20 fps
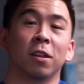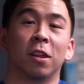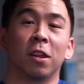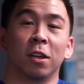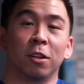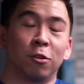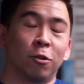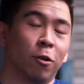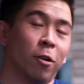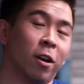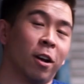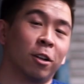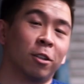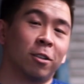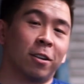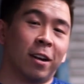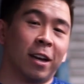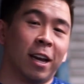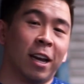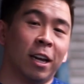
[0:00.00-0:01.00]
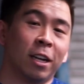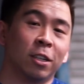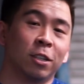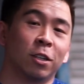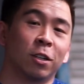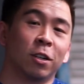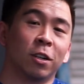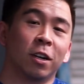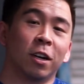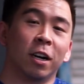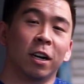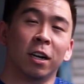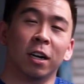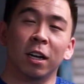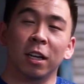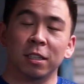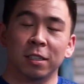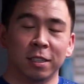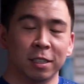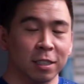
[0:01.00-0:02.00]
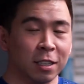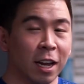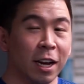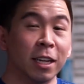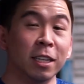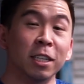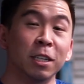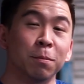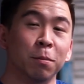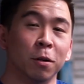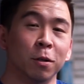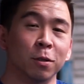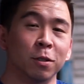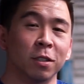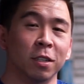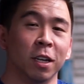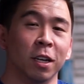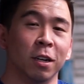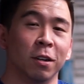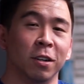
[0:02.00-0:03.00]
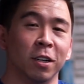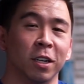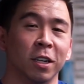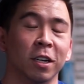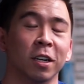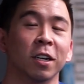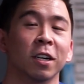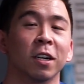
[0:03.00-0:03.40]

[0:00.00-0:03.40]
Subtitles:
the greater trochanter and slightly posterior.